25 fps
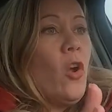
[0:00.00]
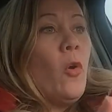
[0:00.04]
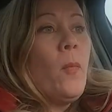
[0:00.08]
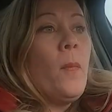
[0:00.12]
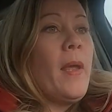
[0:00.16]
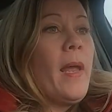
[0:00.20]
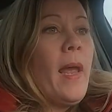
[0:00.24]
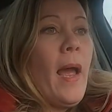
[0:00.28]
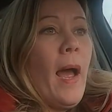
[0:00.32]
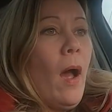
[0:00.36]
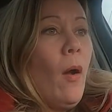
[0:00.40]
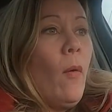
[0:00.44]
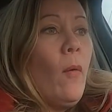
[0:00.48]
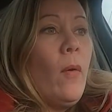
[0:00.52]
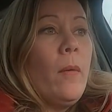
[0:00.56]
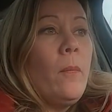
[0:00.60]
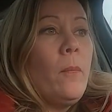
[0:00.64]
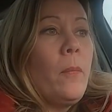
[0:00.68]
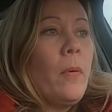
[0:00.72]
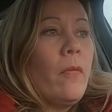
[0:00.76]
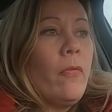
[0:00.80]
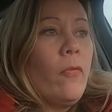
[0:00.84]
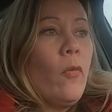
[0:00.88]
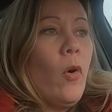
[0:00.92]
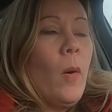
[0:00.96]
show me how
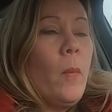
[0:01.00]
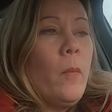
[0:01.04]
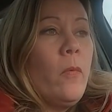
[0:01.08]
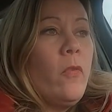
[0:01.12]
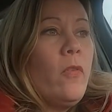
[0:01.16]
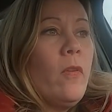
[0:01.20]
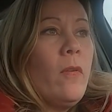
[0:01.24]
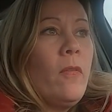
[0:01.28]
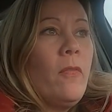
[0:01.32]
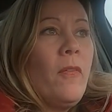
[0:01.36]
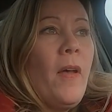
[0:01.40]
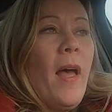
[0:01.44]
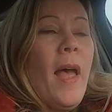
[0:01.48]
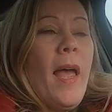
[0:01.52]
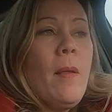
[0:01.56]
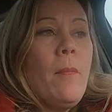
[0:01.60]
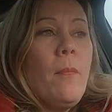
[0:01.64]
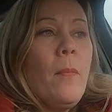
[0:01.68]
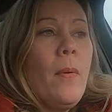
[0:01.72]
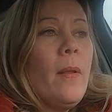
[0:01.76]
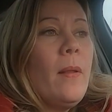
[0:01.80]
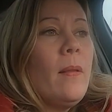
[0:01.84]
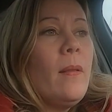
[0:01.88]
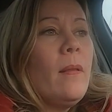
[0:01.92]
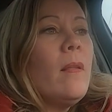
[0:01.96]
it performs just
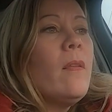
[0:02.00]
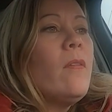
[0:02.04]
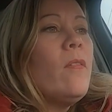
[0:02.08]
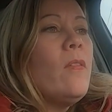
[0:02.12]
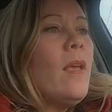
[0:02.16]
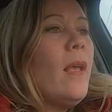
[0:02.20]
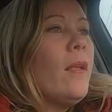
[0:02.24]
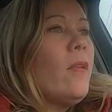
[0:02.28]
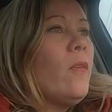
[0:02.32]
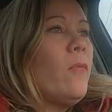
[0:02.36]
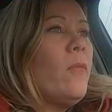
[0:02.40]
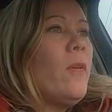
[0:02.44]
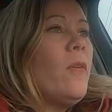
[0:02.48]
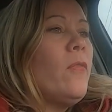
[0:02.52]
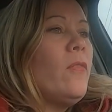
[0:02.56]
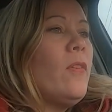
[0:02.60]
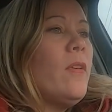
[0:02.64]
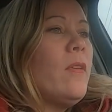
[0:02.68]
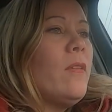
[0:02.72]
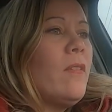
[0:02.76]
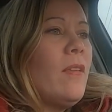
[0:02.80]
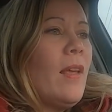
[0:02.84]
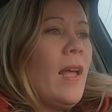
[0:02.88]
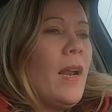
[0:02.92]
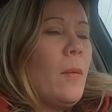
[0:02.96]
fine, but the
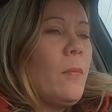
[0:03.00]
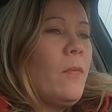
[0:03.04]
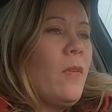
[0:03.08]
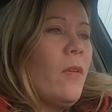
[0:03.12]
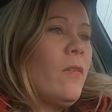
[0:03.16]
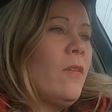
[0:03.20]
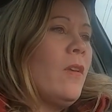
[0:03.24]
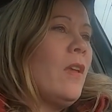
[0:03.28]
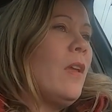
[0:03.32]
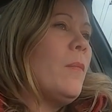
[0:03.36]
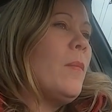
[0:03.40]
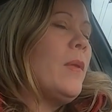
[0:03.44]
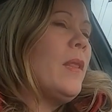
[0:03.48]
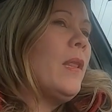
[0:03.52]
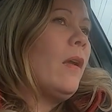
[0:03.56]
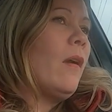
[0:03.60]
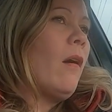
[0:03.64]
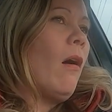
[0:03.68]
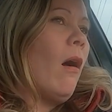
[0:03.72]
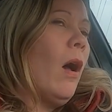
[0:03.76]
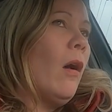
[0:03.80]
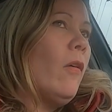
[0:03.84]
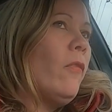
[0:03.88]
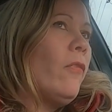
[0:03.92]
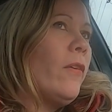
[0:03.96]
CX-50 setup doesn't give me the
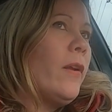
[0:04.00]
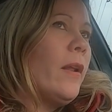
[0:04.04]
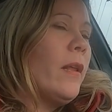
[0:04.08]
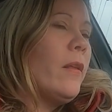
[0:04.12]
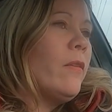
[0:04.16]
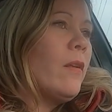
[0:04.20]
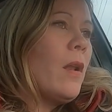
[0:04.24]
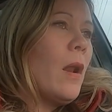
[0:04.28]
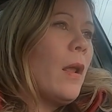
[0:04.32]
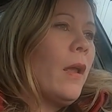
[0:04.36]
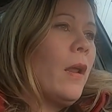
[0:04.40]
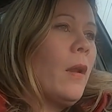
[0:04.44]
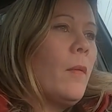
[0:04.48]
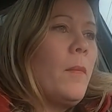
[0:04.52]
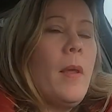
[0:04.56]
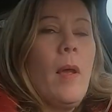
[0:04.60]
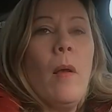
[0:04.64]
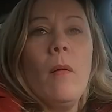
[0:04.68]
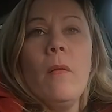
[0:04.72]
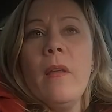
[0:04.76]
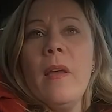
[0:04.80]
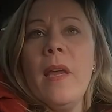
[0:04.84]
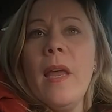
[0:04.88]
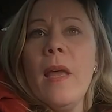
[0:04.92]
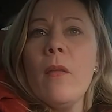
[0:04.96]
confidence that I'm going to be
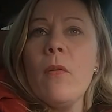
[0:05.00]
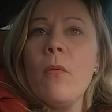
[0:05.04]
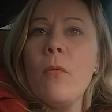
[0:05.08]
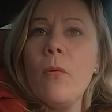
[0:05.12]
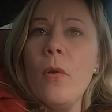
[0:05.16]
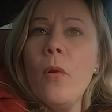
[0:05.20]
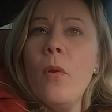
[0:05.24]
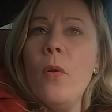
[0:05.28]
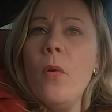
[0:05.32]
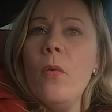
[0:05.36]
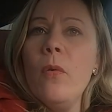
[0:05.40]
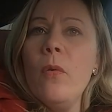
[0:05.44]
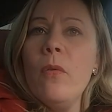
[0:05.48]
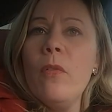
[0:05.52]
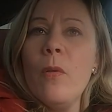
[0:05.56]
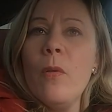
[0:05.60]
able to get through